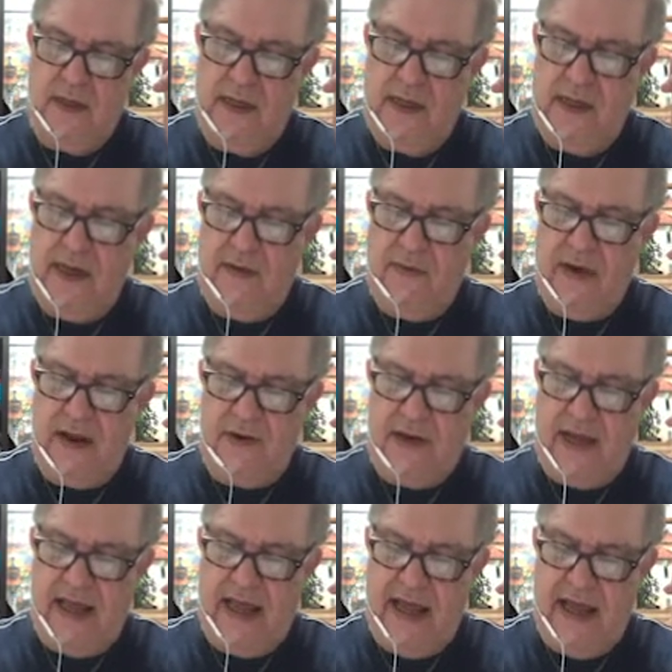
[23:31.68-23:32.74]
here we are
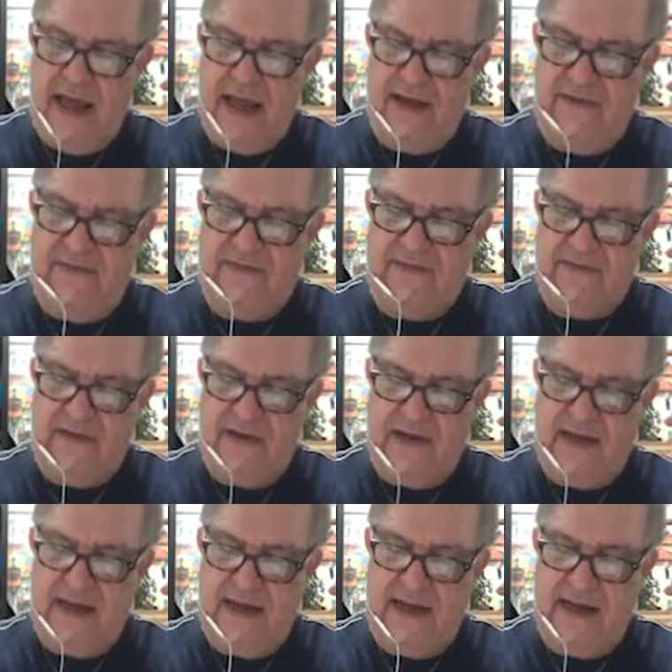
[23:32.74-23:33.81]
going to have
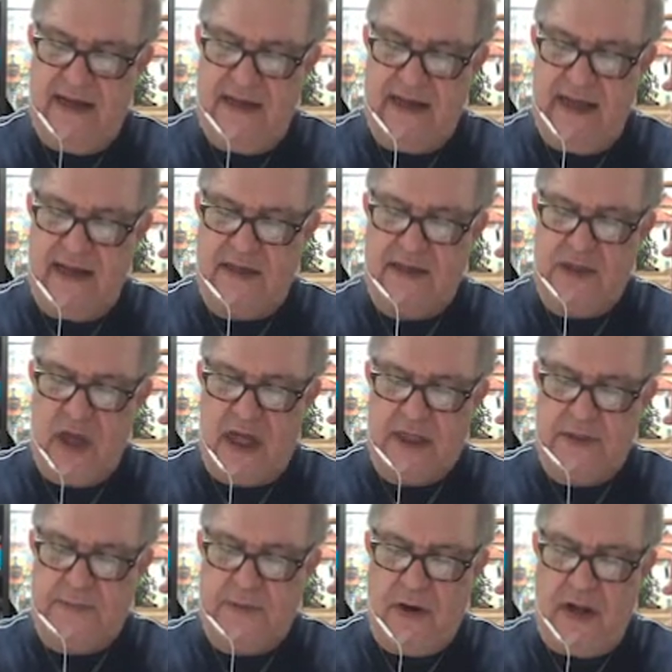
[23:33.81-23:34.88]
a
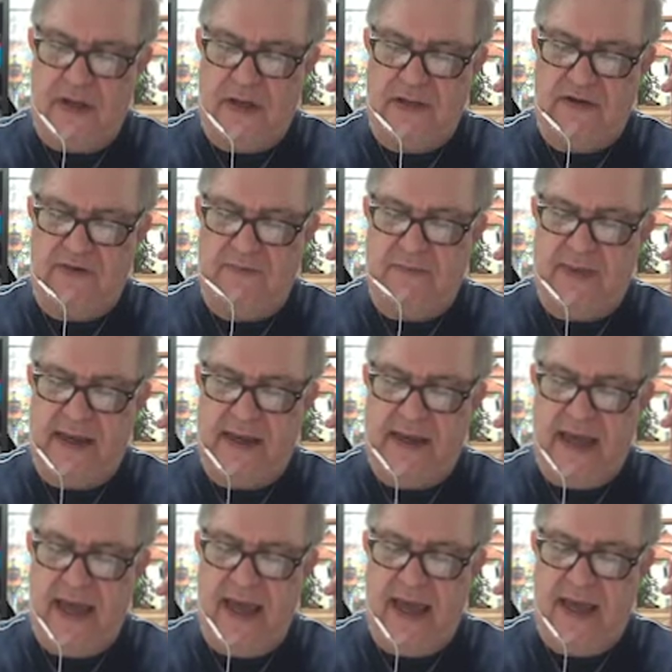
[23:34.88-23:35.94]
dot product of
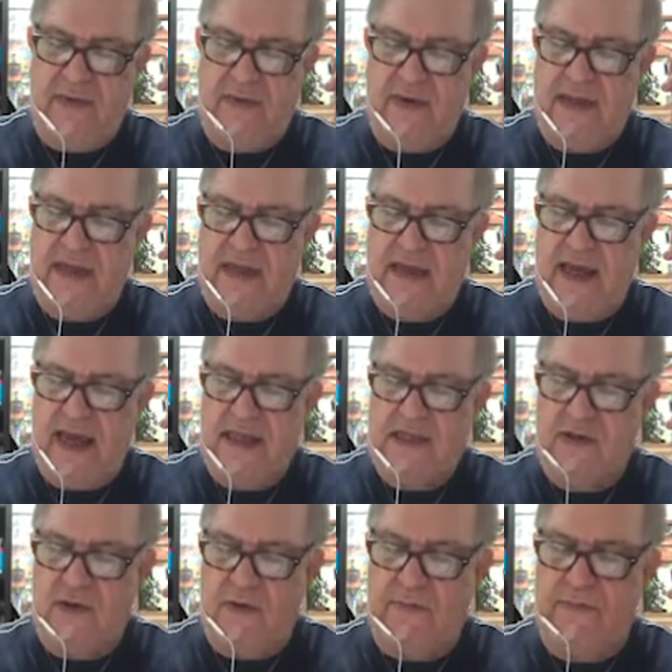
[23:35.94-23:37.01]
bk with the
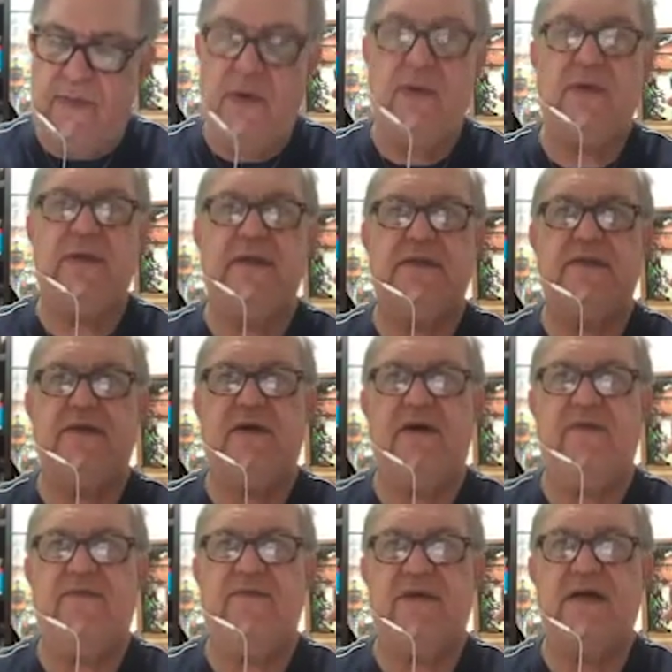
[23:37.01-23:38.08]
kth component
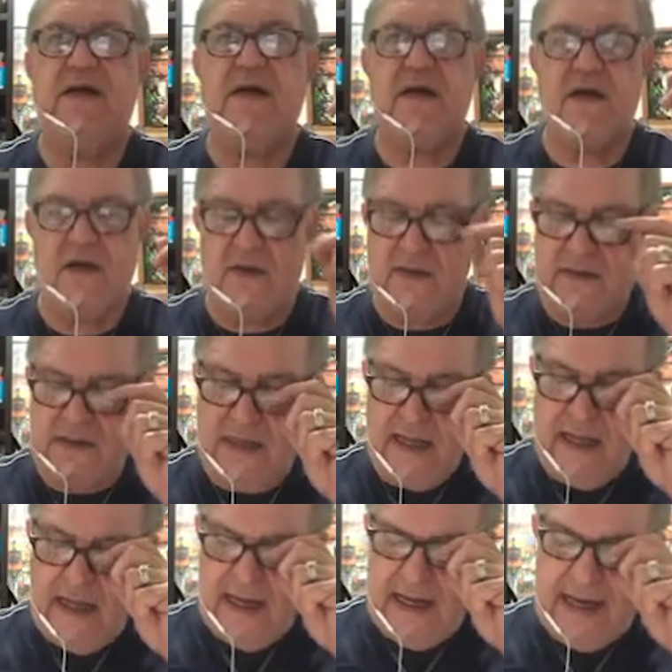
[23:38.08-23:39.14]
of a curl.
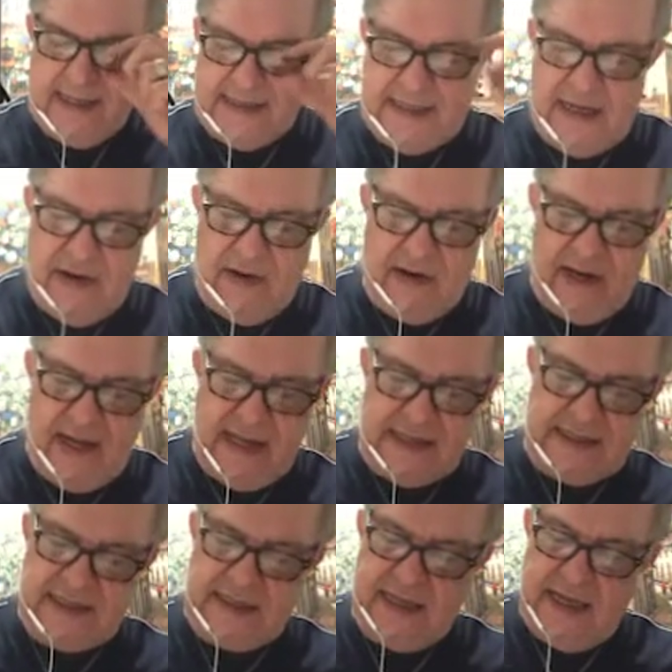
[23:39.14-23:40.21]
Let's see how it
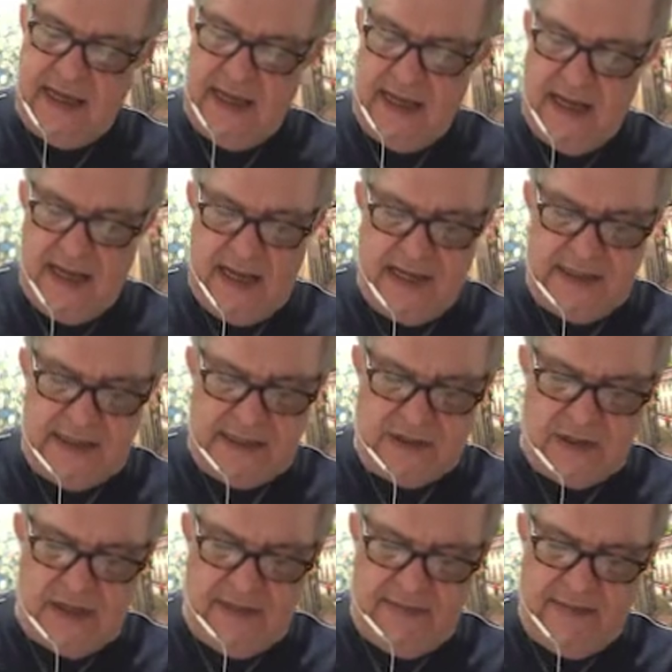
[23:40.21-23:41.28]
is. This is
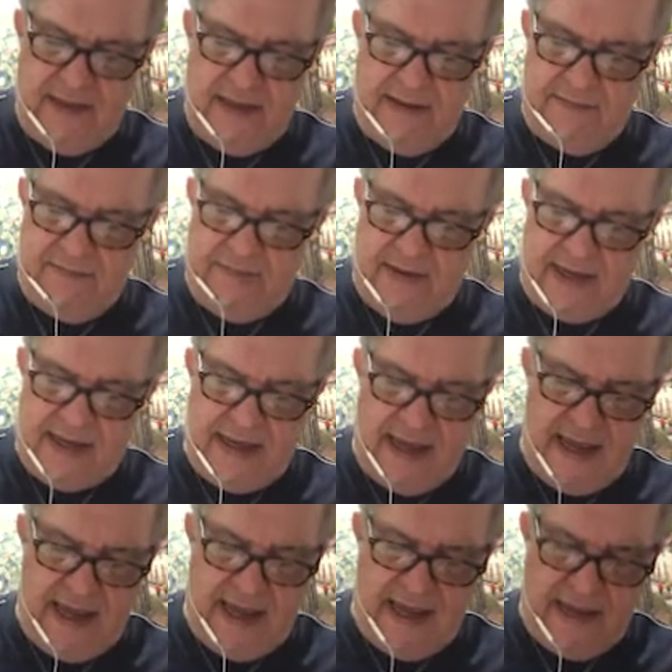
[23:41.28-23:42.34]
going to be
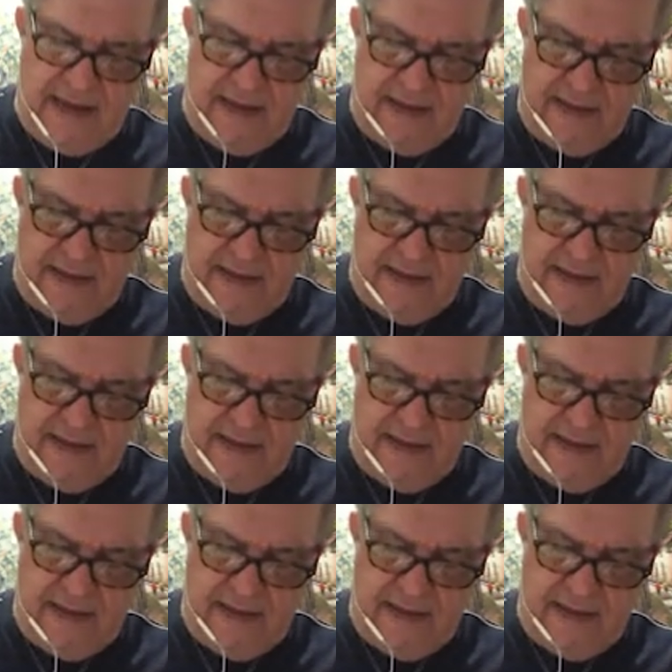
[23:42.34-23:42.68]
bk